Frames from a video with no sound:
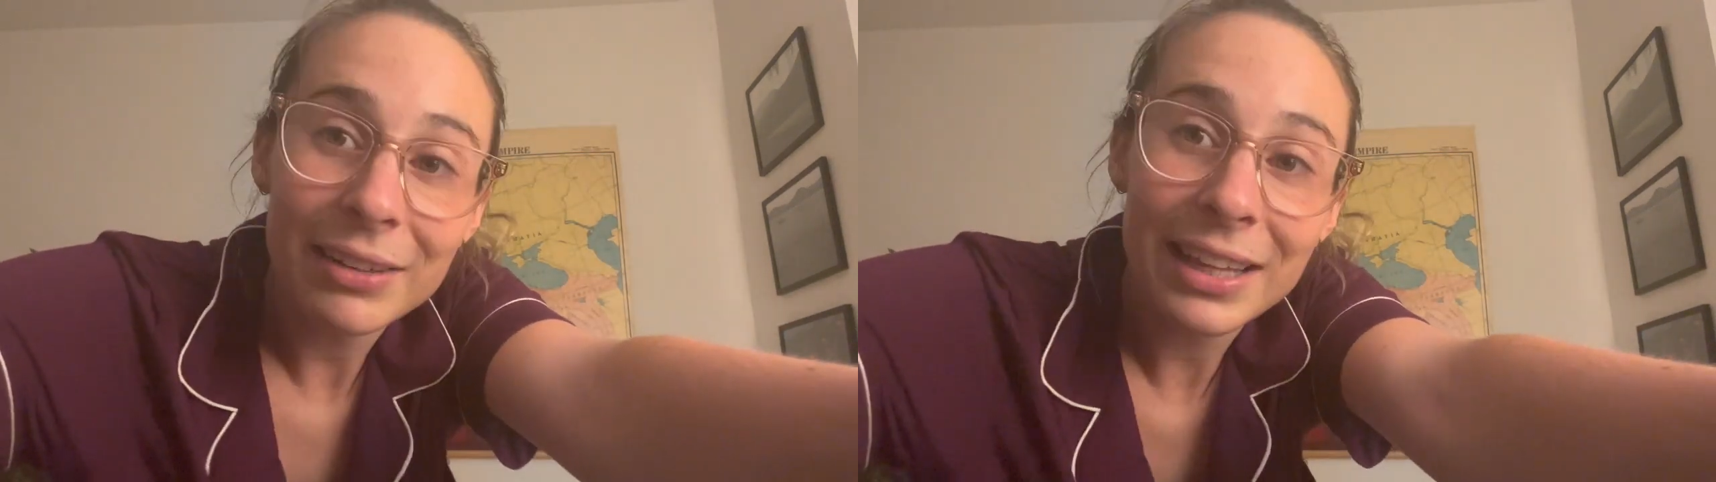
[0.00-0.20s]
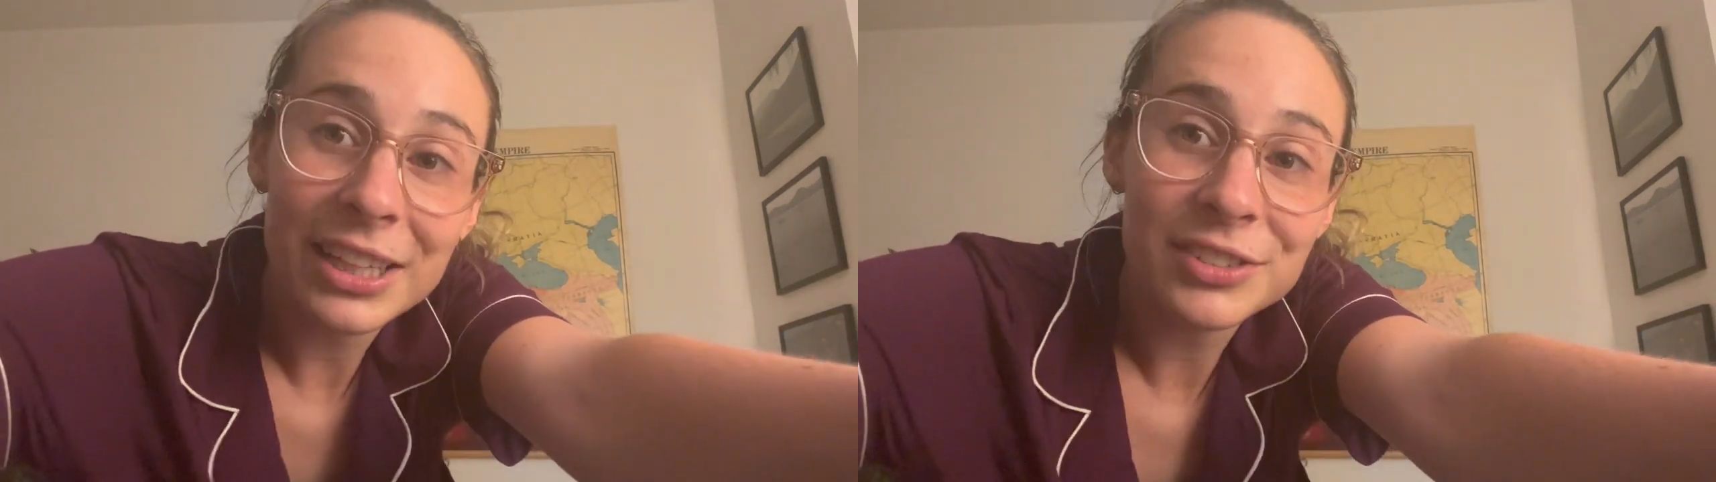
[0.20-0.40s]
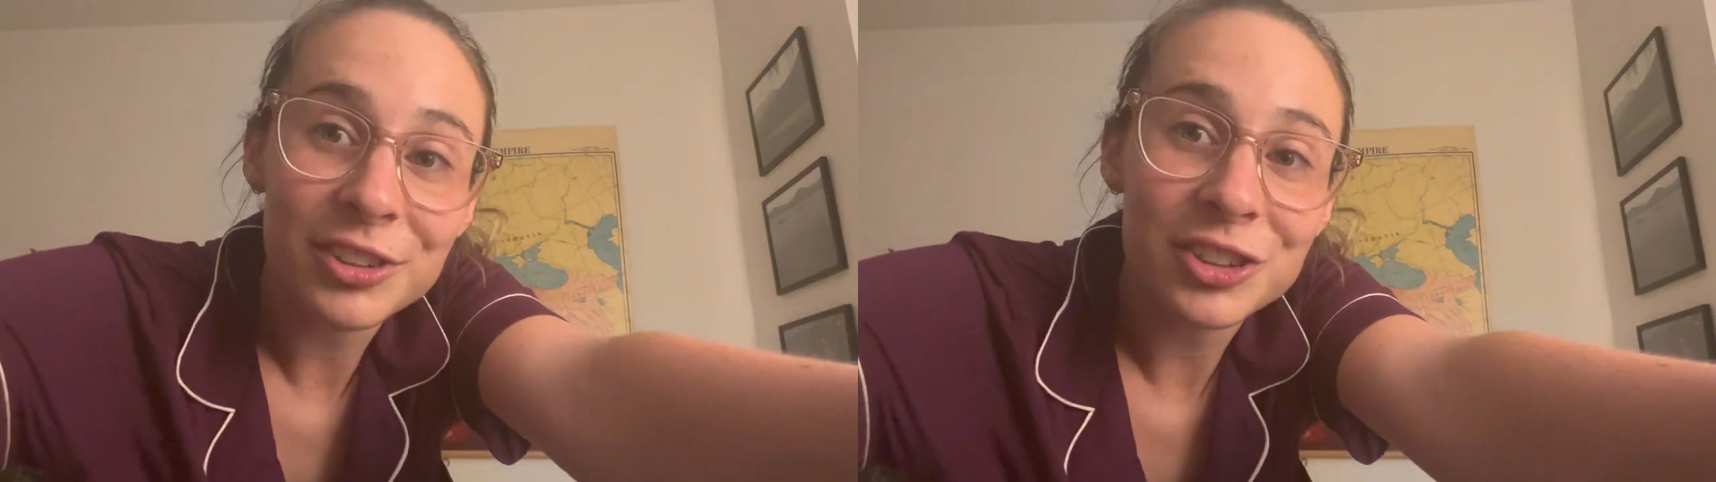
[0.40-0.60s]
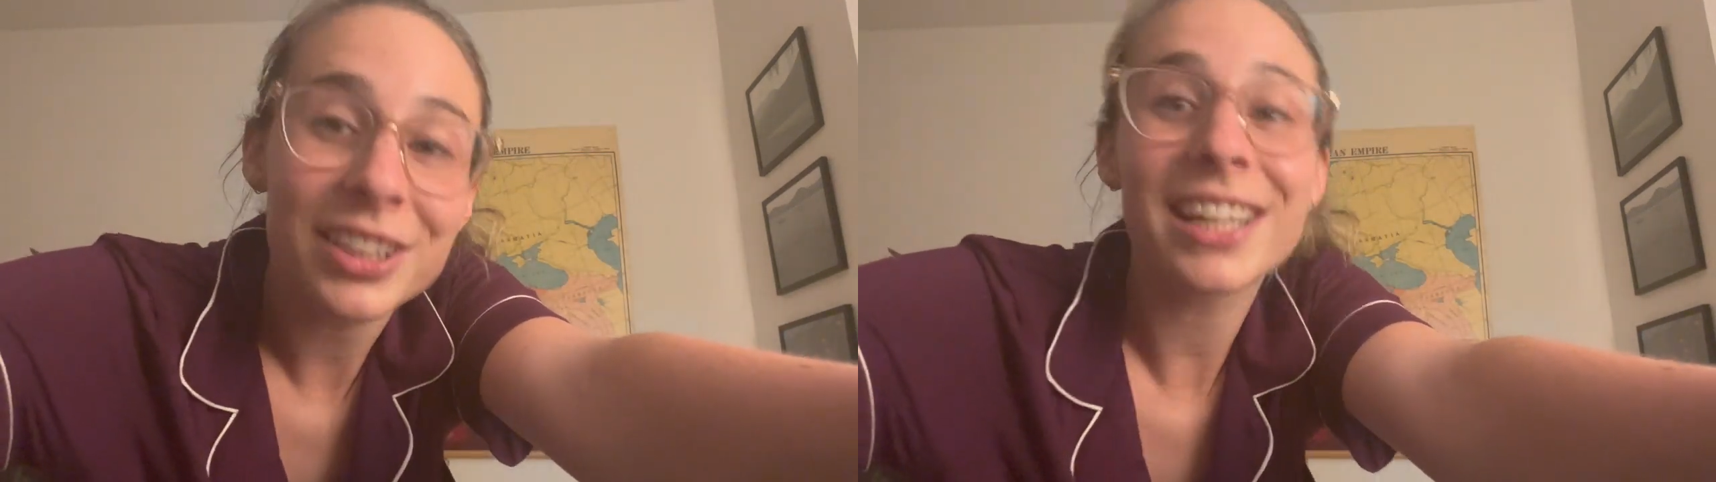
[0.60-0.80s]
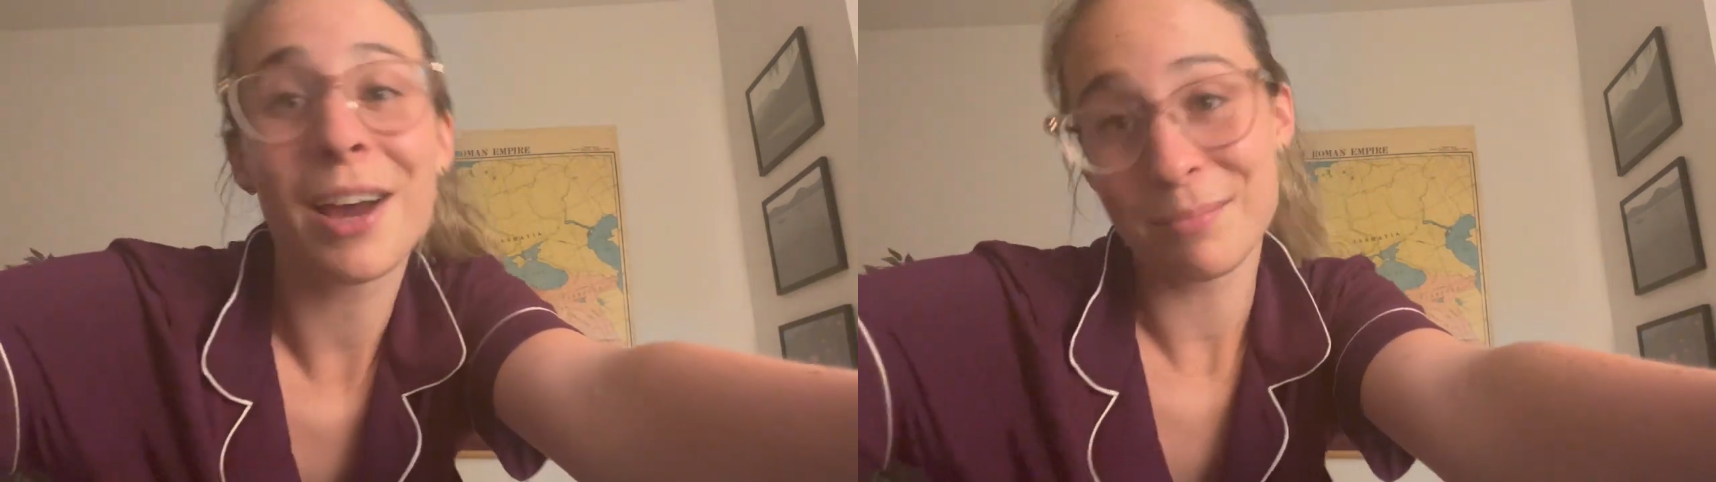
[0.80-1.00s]
Taylor's
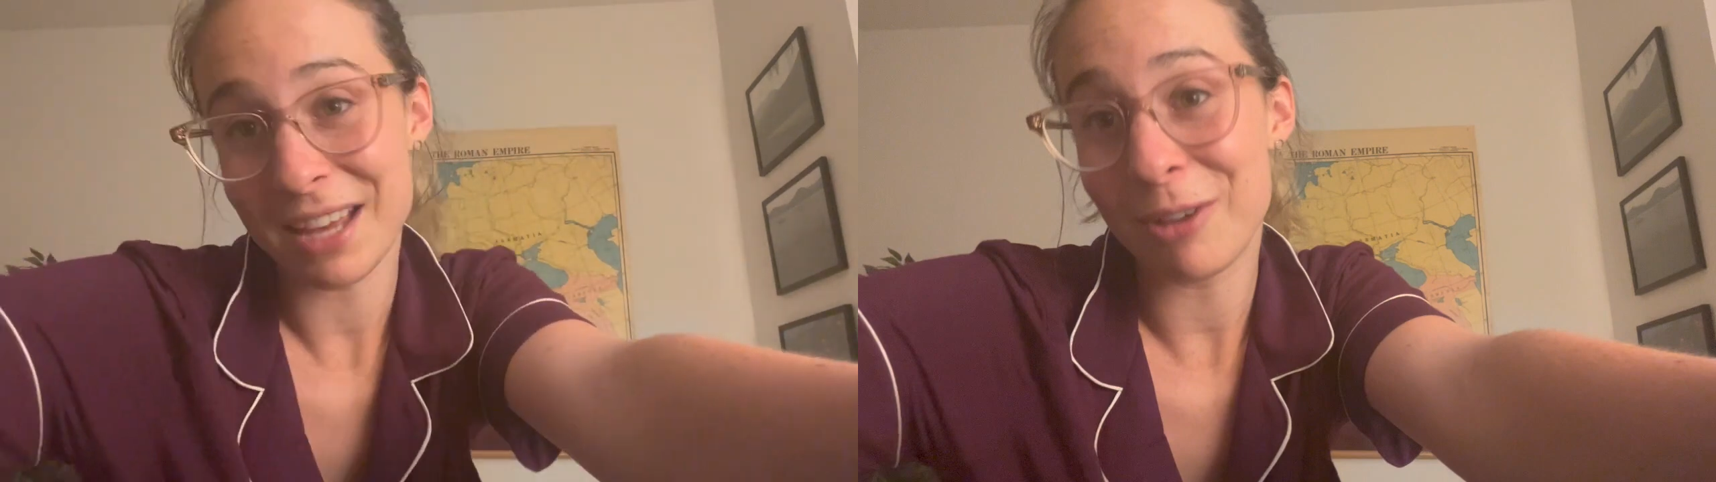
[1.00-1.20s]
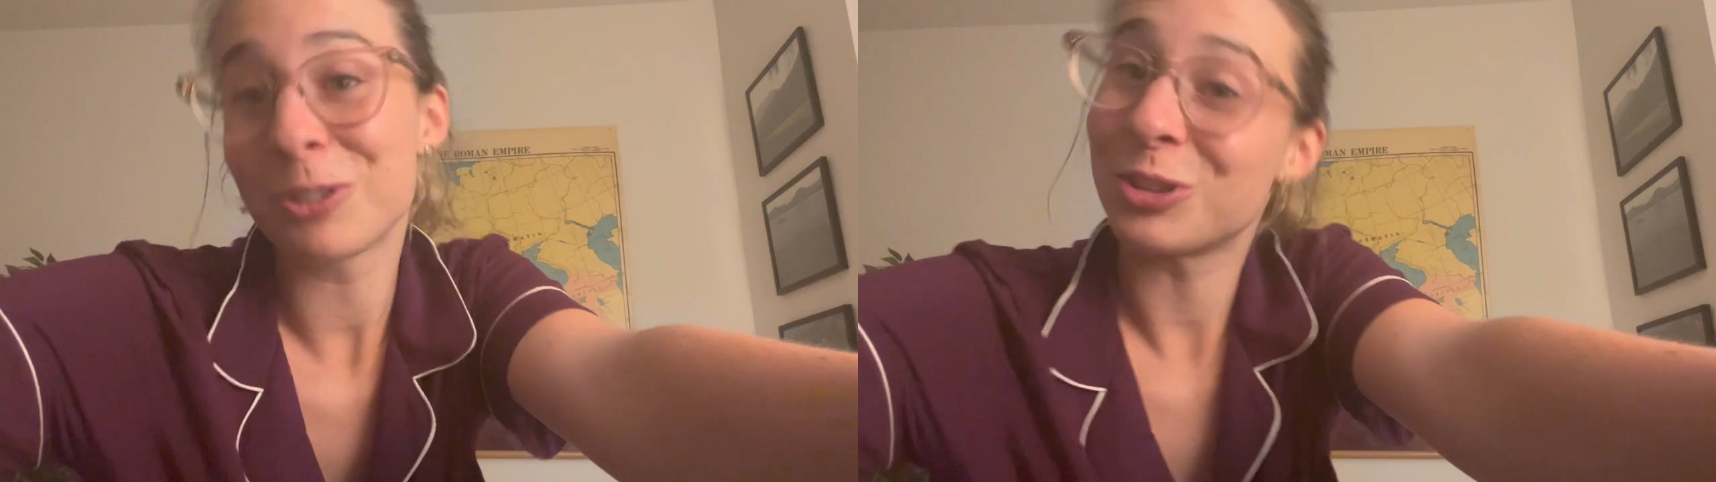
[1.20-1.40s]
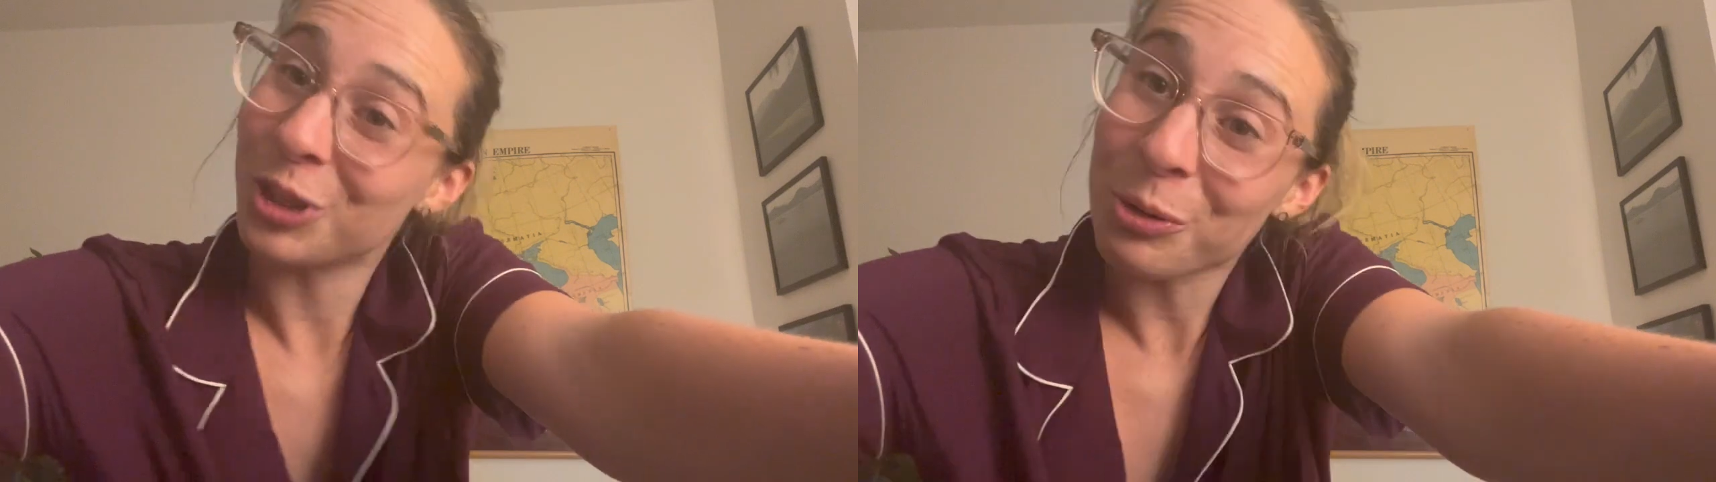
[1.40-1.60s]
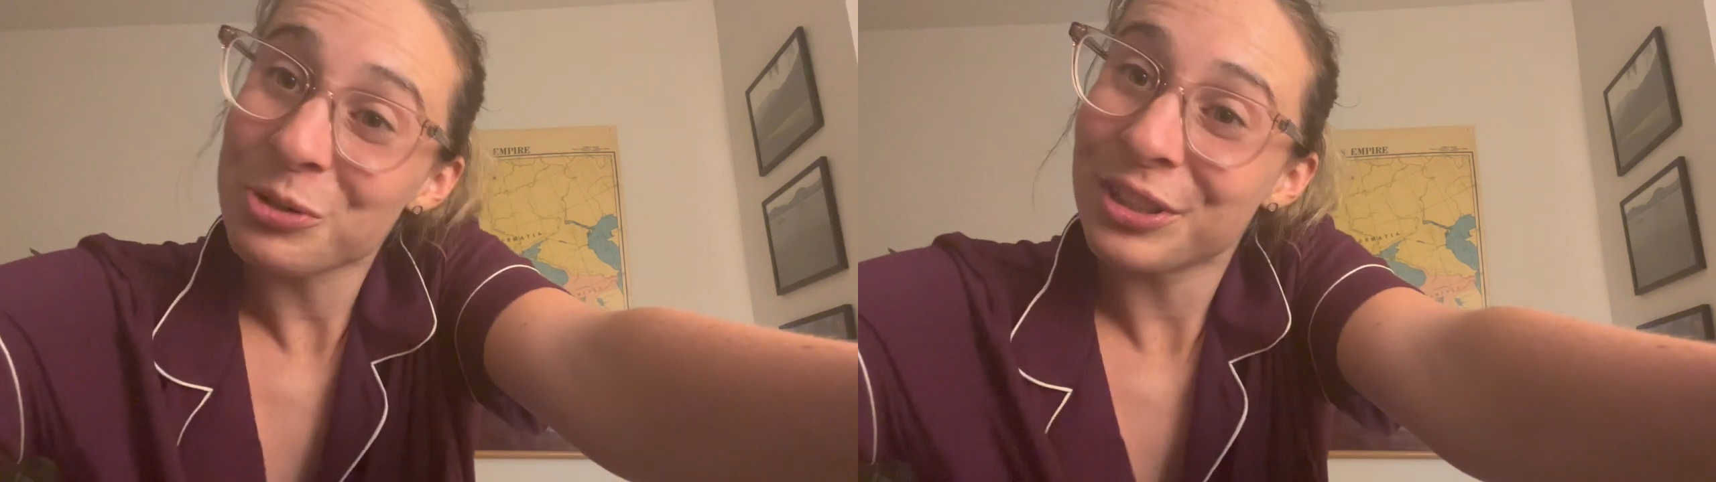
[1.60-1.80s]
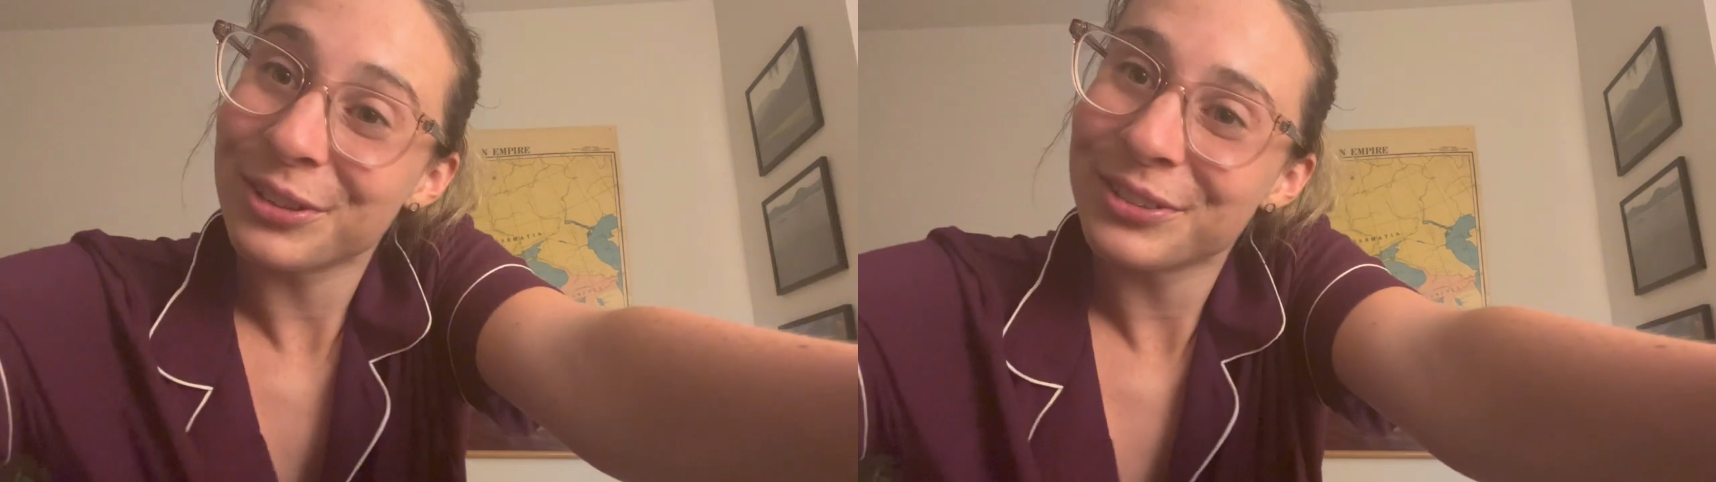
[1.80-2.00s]
version comes out so
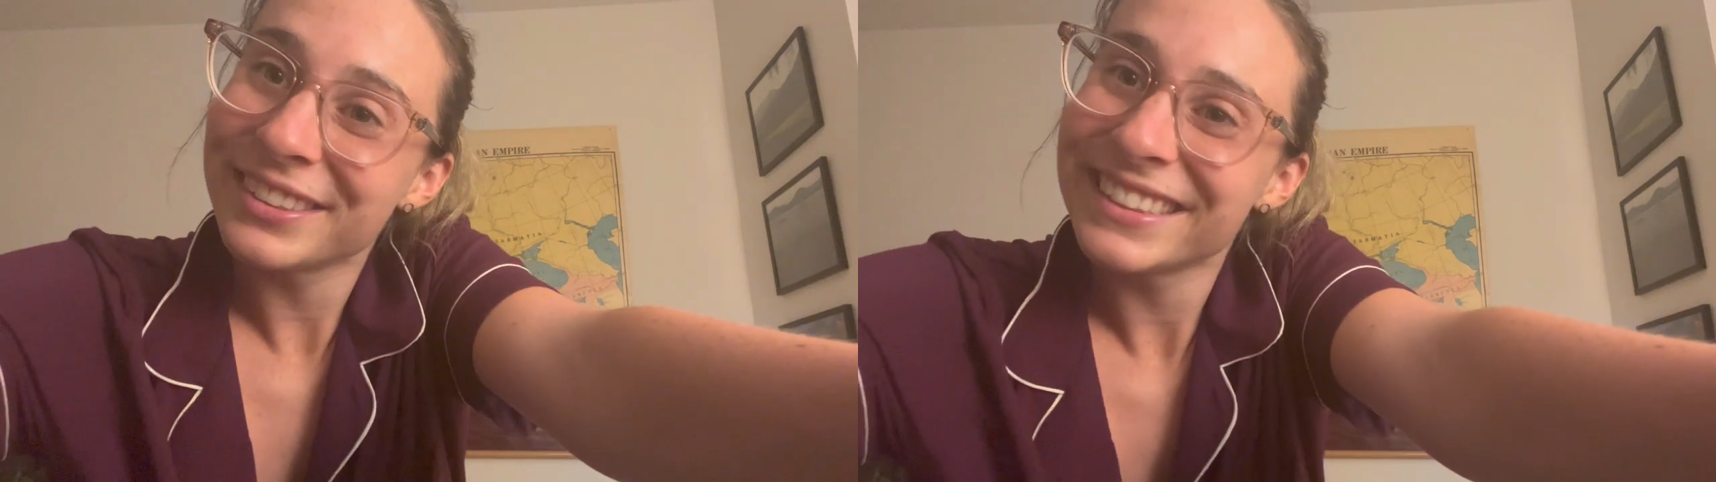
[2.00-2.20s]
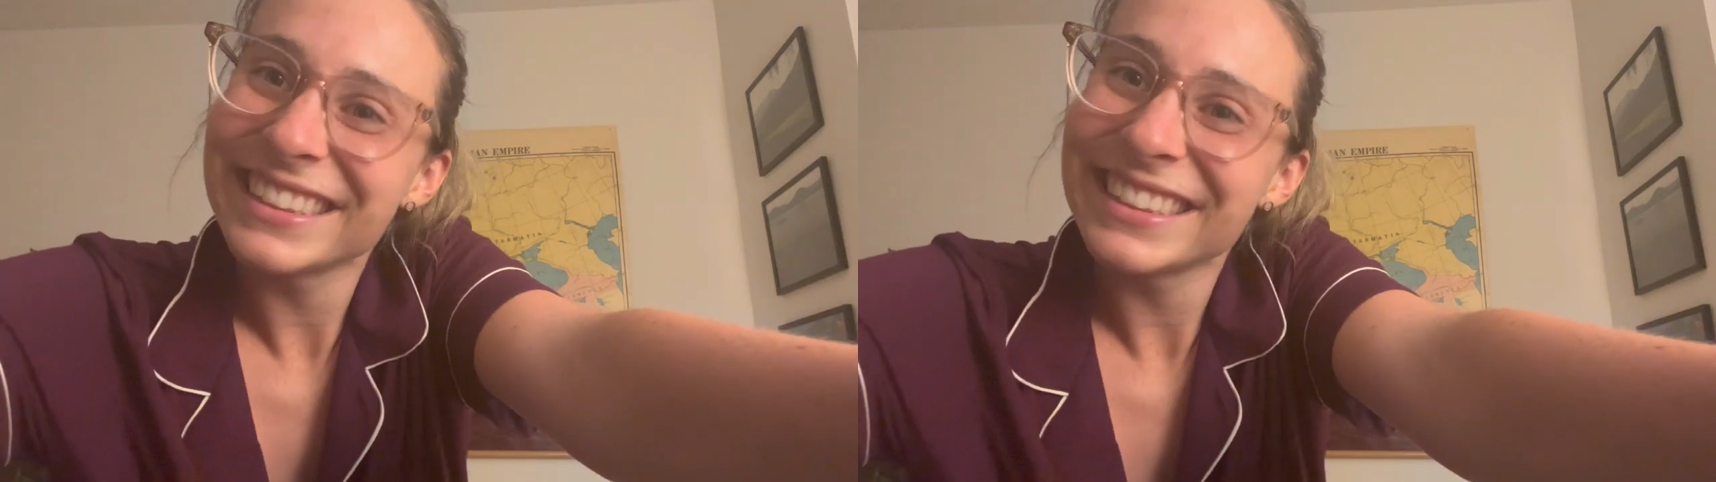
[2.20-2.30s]
soon.